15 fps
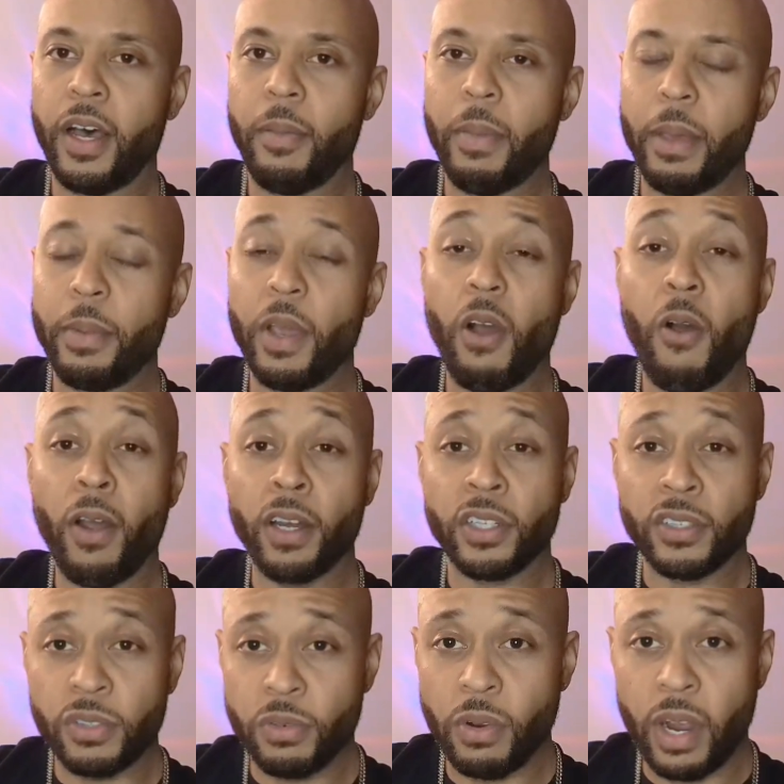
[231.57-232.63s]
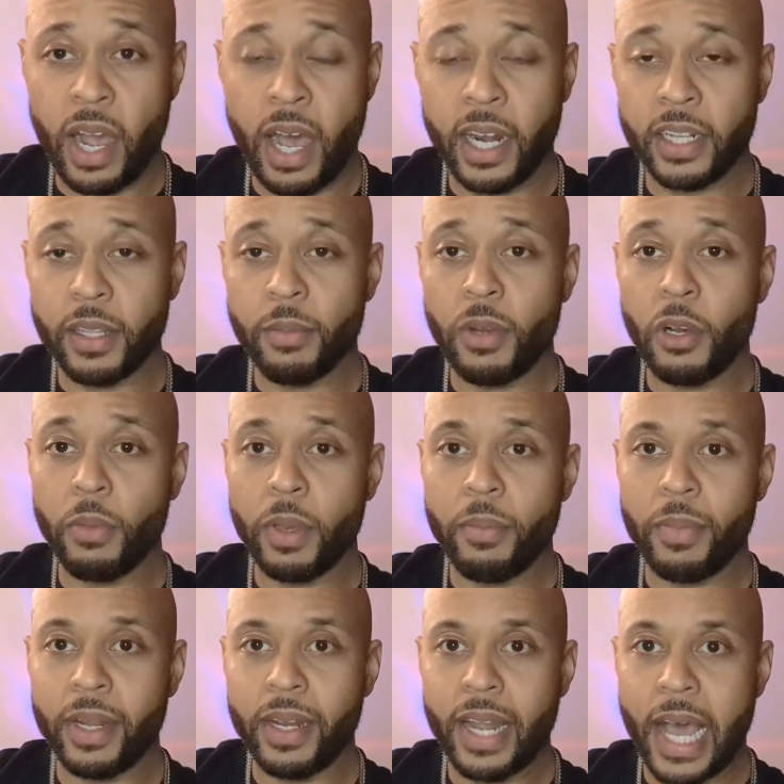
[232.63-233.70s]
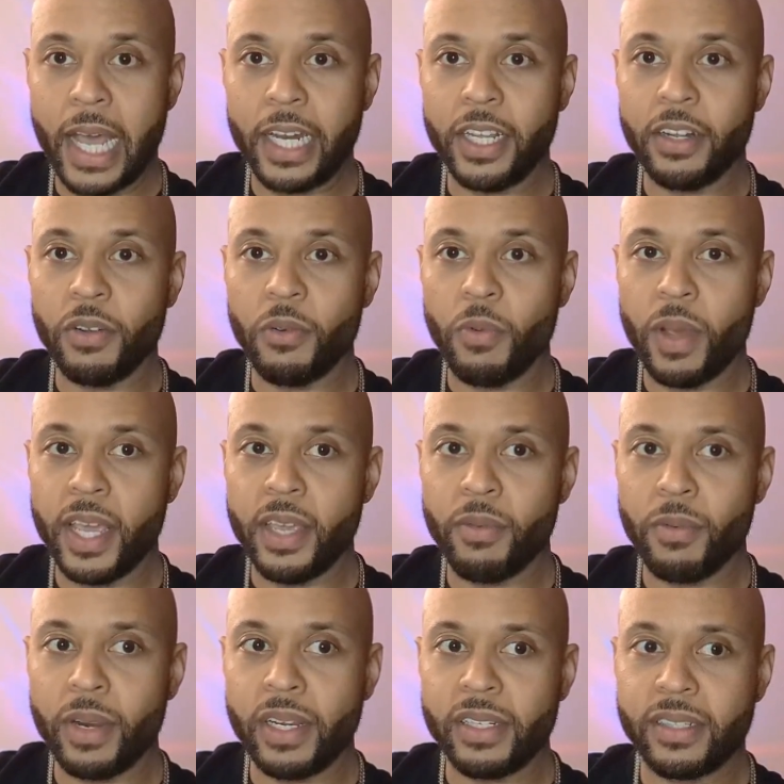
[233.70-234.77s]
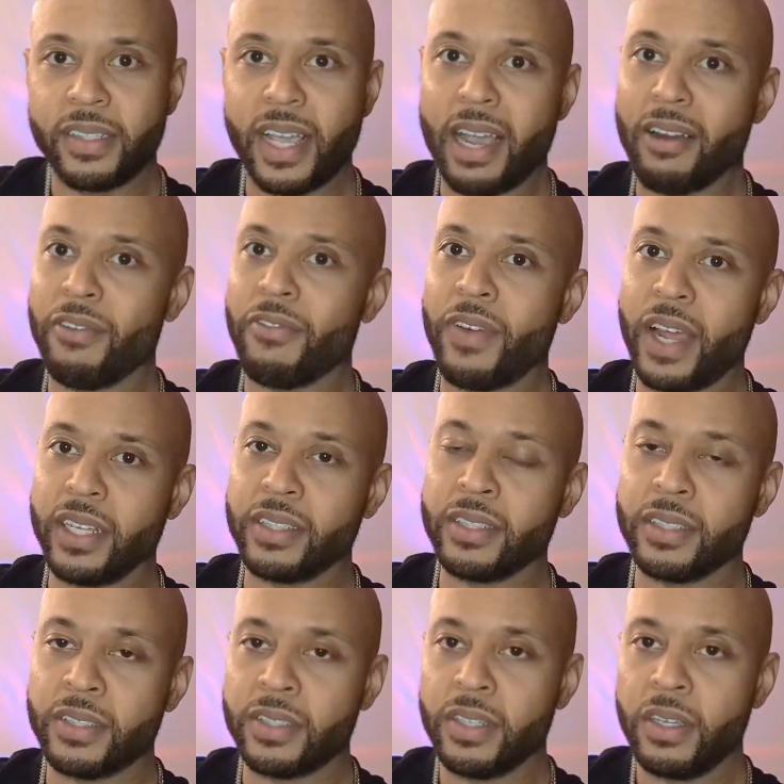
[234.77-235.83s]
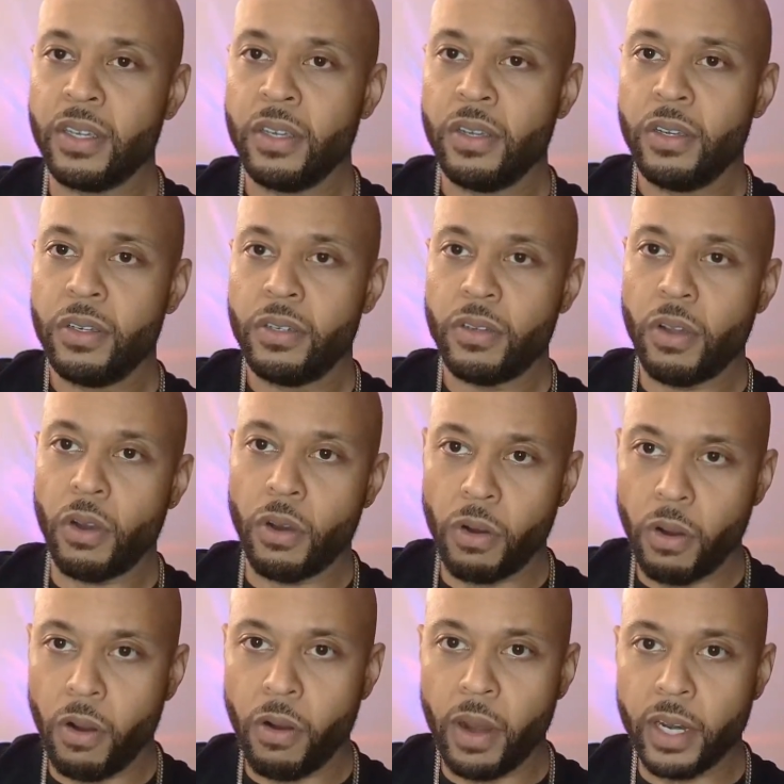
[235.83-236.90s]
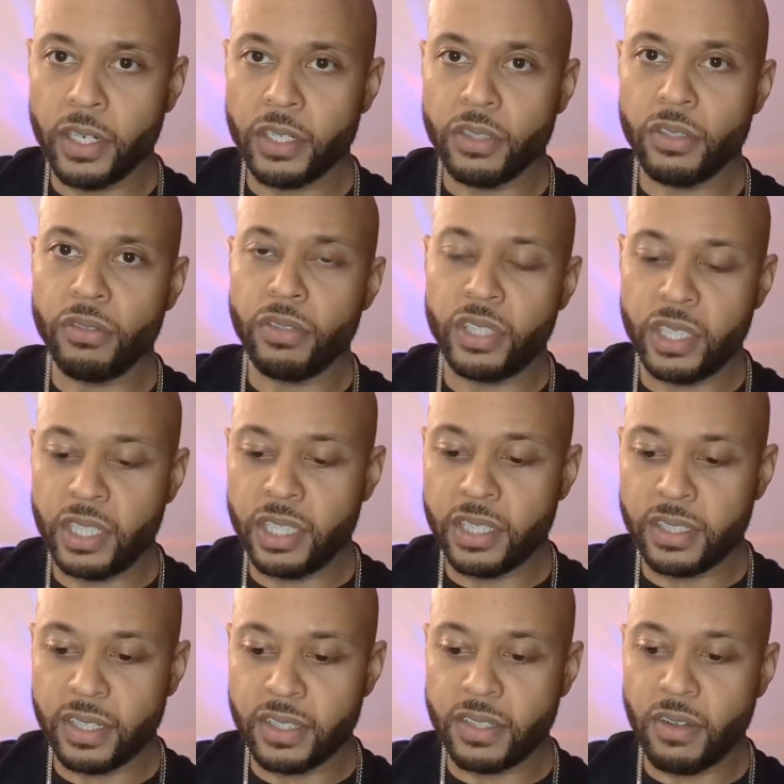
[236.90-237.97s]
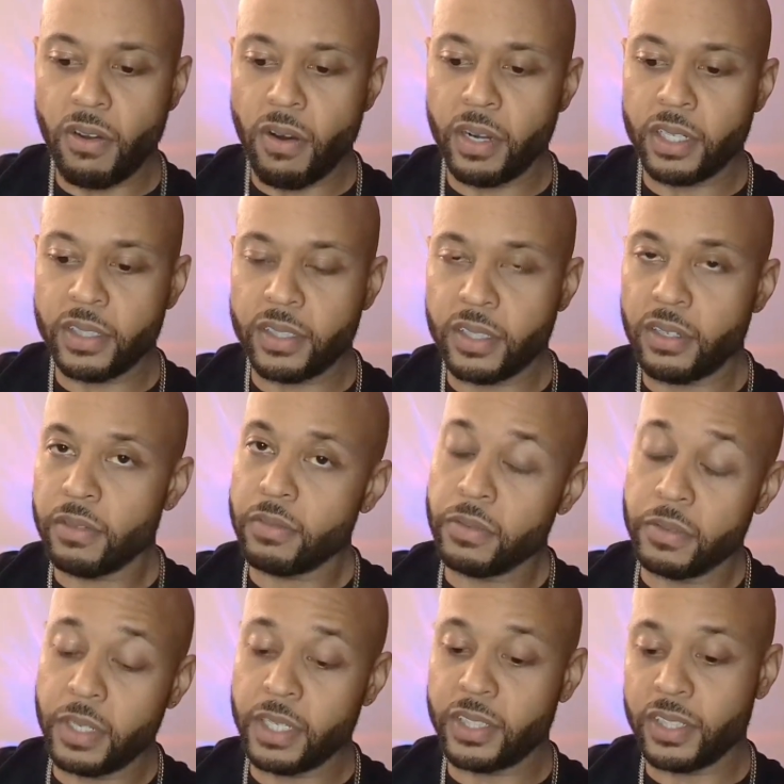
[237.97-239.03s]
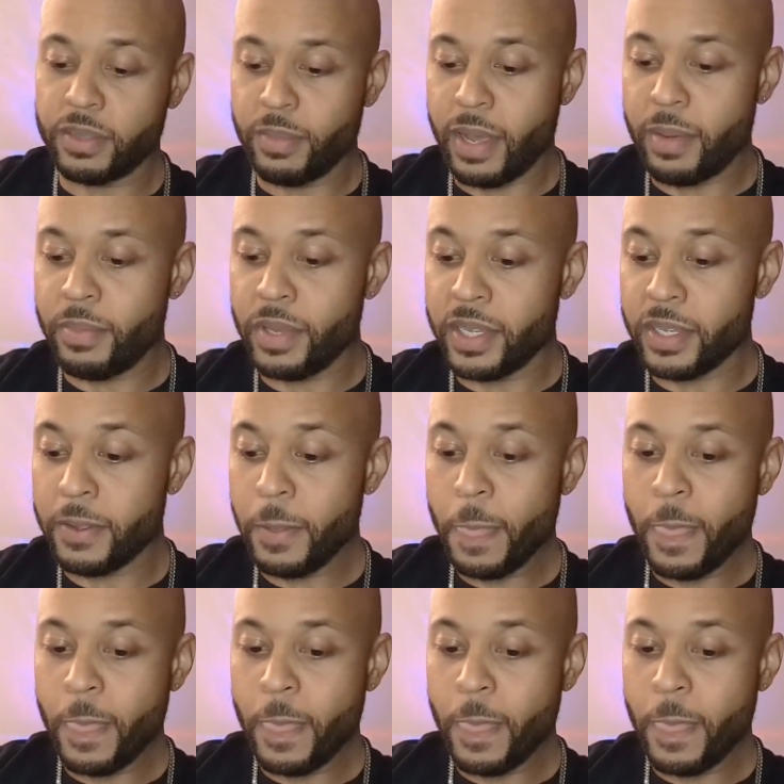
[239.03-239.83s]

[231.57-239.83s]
maybe artists who are hot at the moment, but not in a way where it sacrifices her art and who she is as an artist. So that's just my opinion.